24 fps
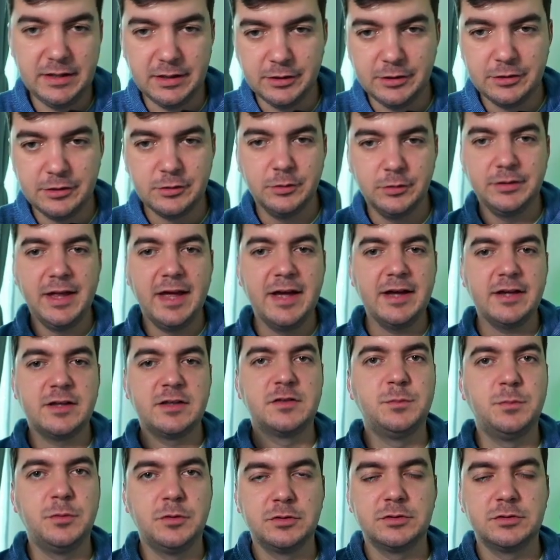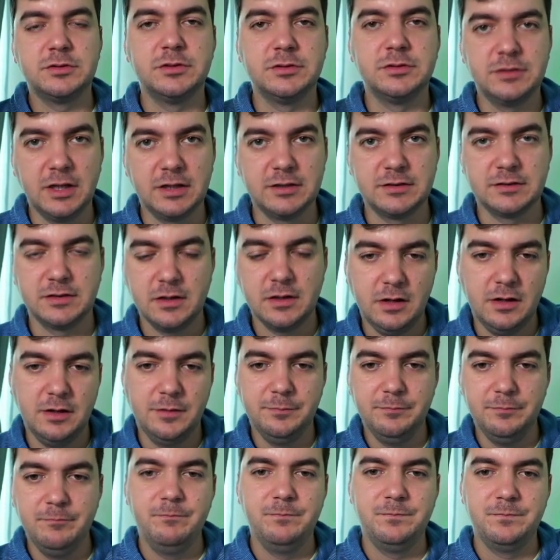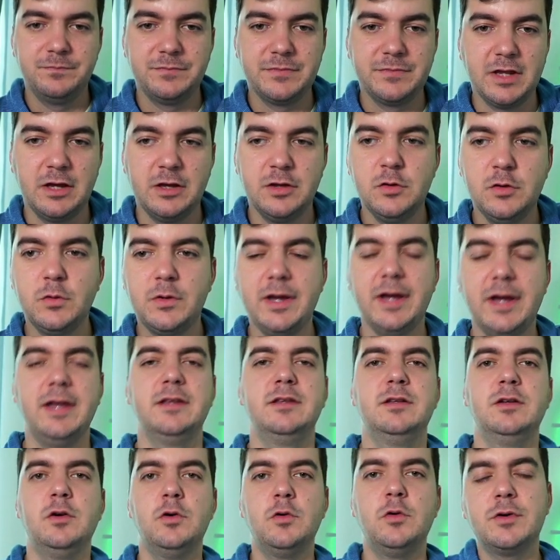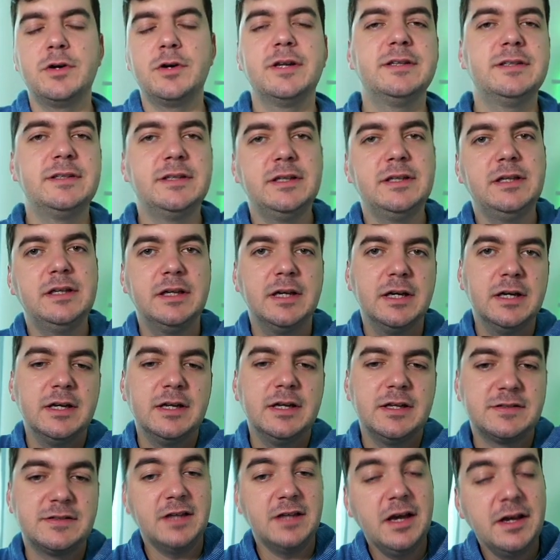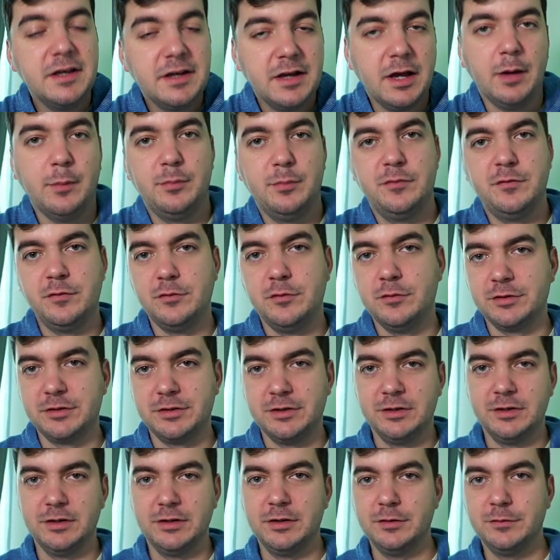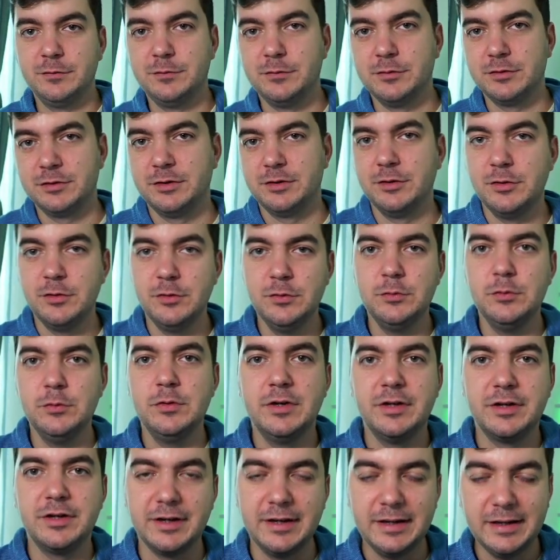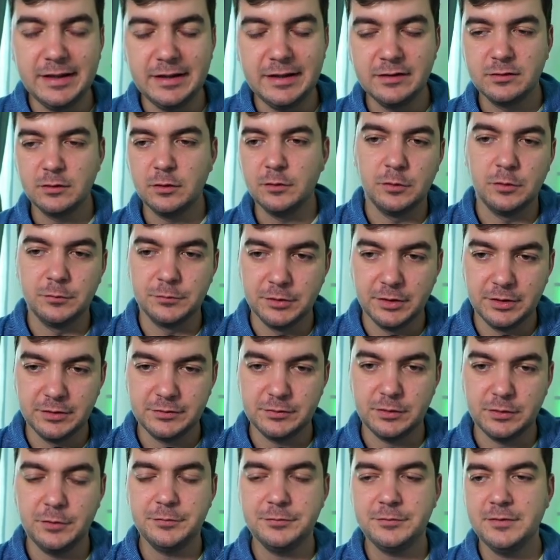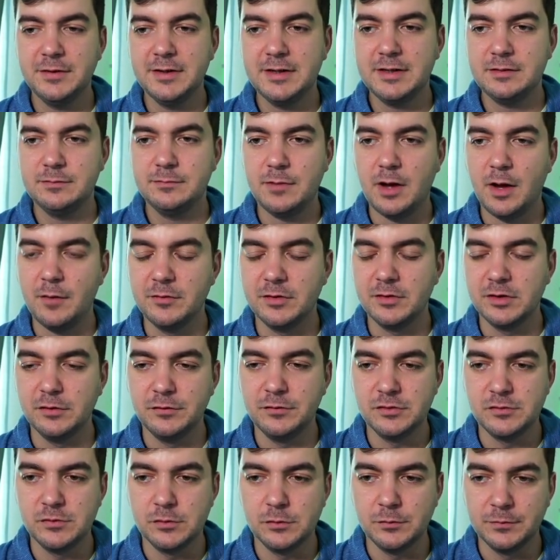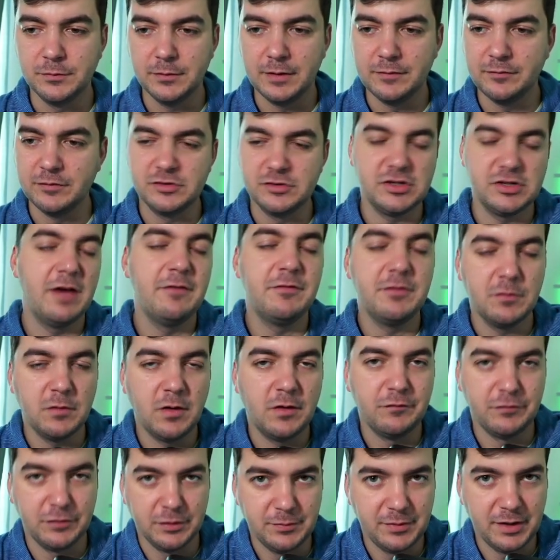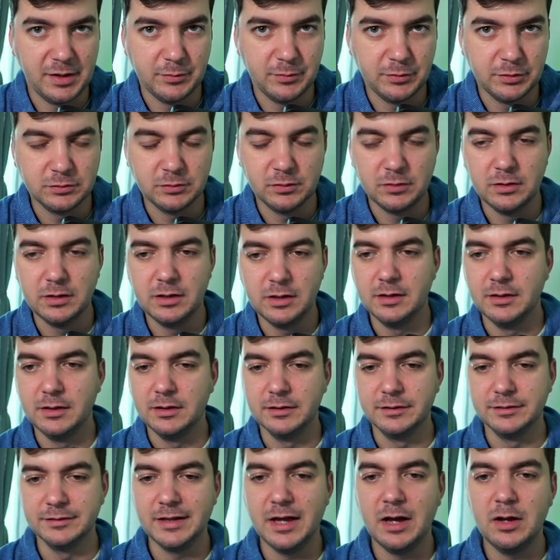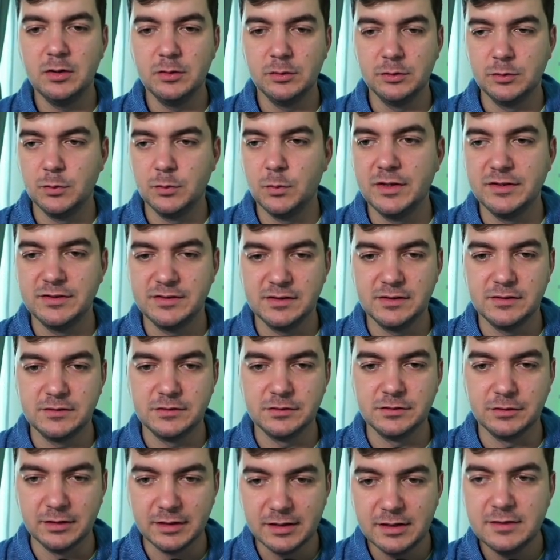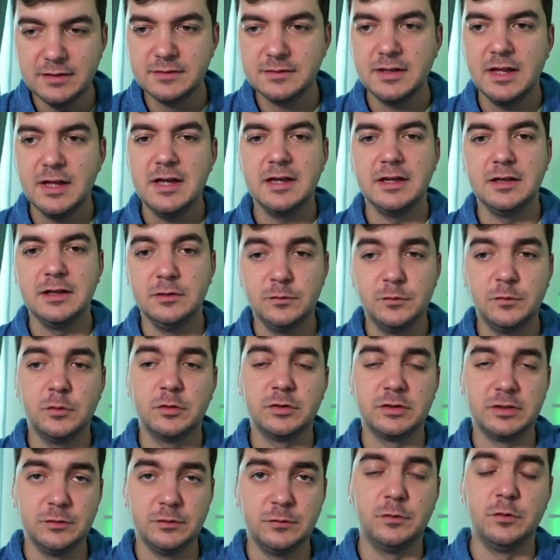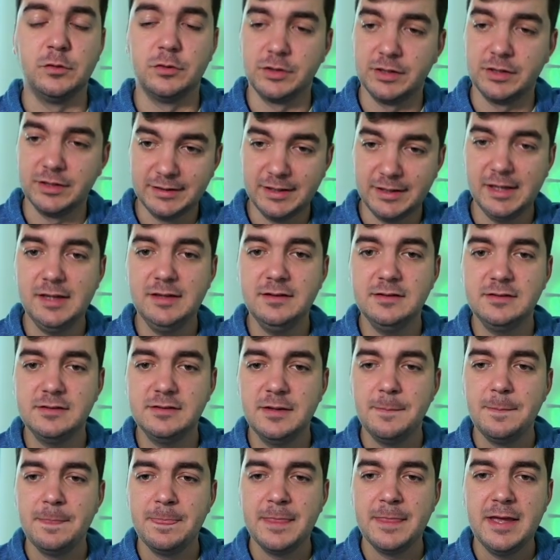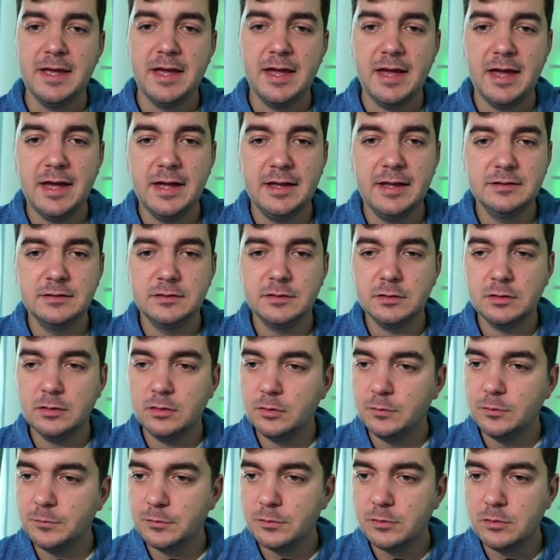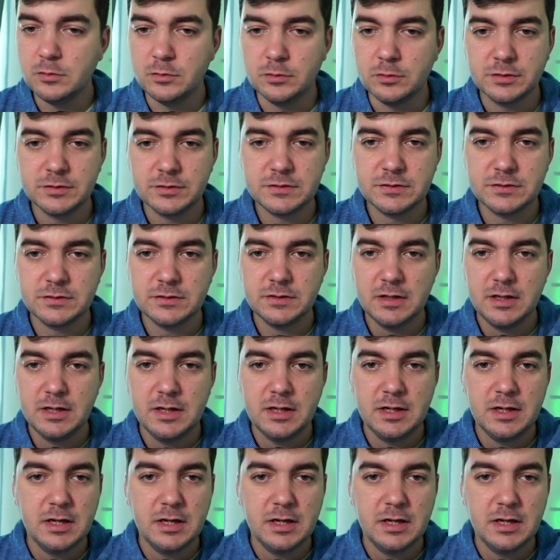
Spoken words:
here on xPortal.com, you can already sign up for the new release of the software, obviously, which everyone will be able to download once it's released in 44 days. And of course,